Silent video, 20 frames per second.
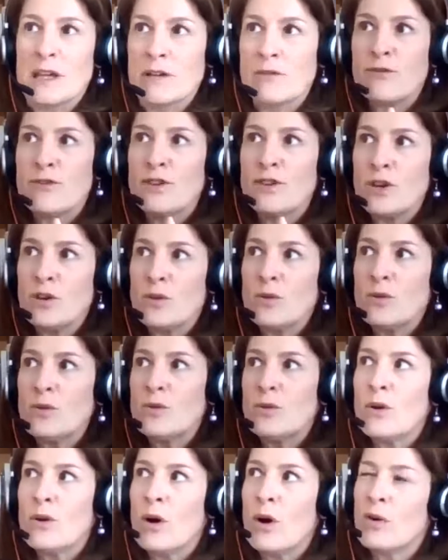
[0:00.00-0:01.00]
if
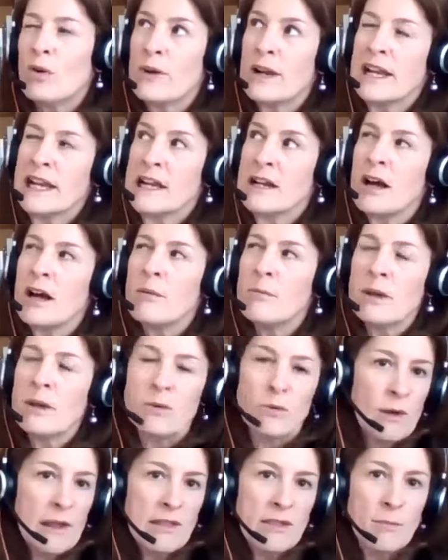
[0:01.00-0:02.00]
you already come
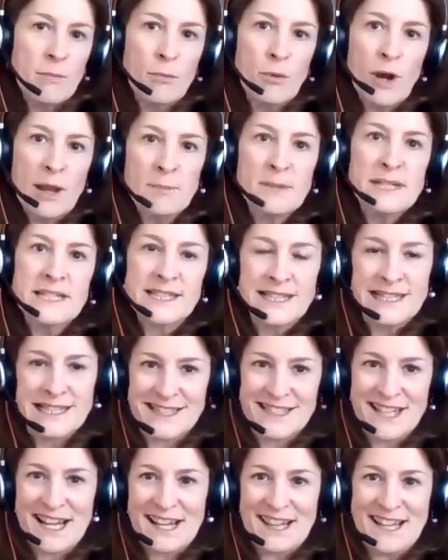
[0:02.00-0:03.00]
in with premises
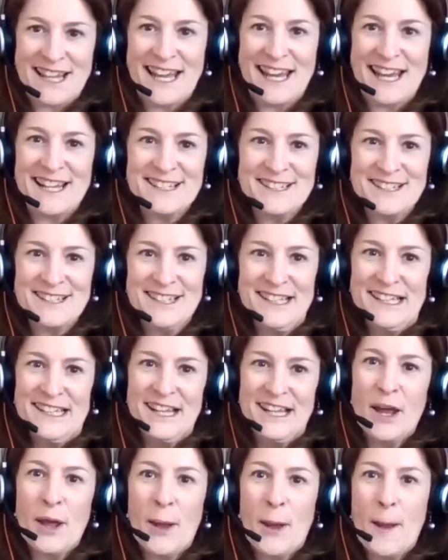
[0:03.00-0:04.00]
like that,
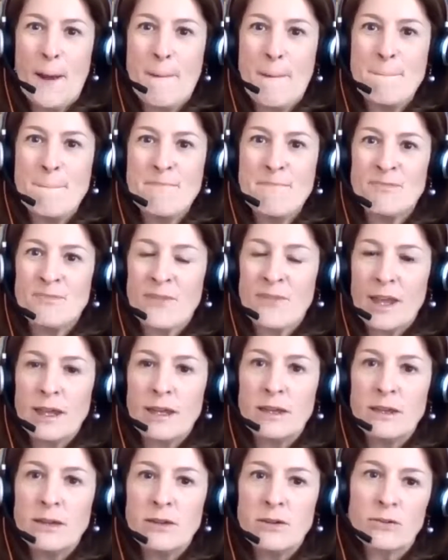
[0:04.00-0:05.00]

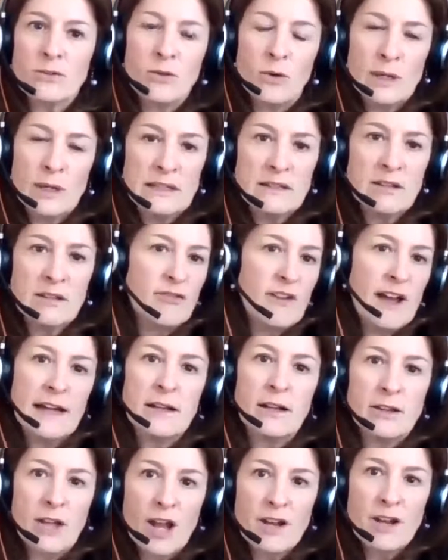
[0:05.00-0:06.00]
you're going to find
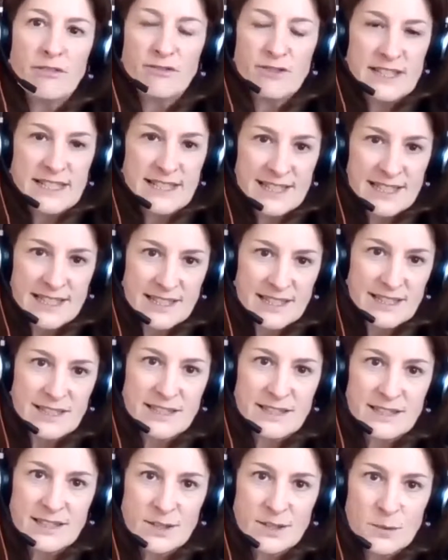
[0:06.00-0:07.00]
a lot of
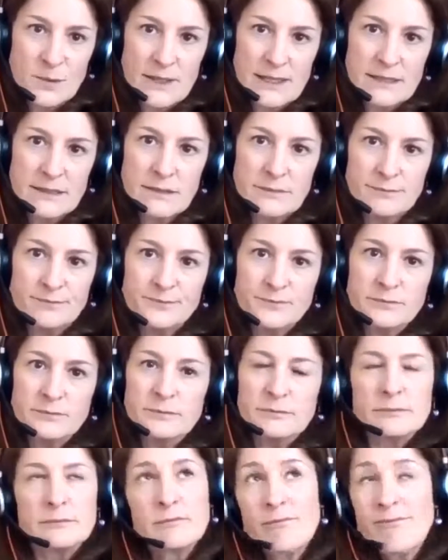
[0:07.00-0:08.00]
resistance to it.
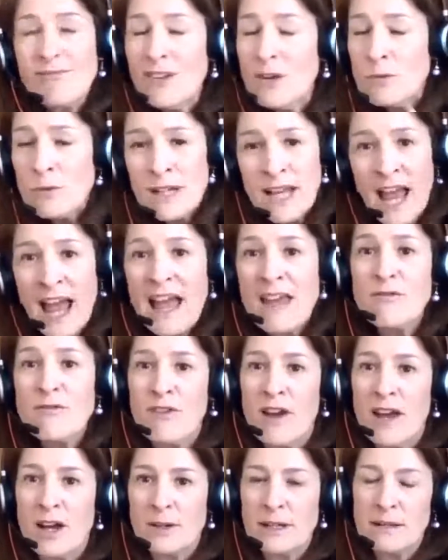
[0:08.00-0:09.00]
What I
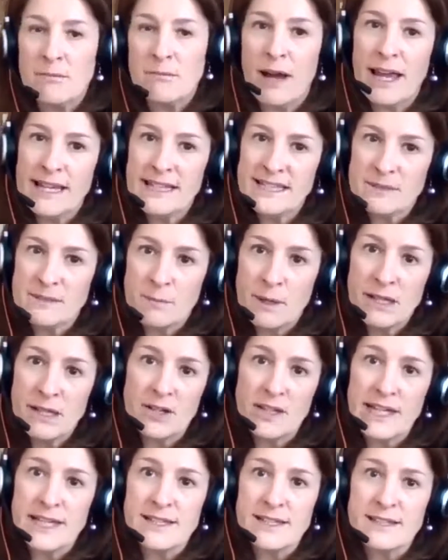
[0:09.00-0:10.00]
found in my
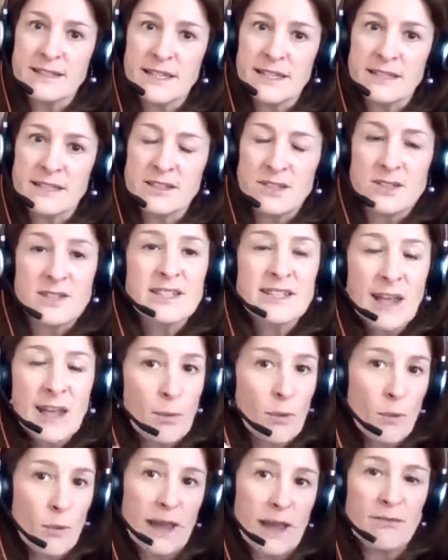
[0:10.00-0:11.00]
experience is to
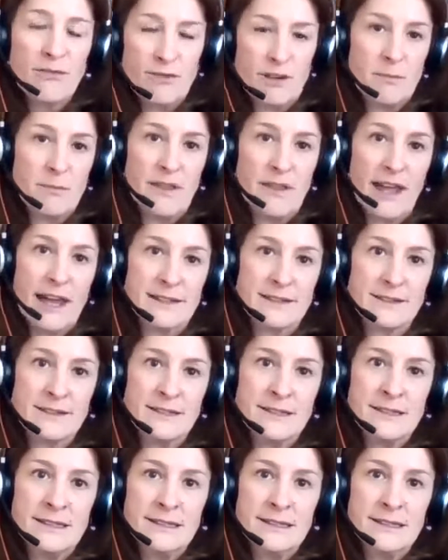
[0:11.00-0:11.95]
step away from that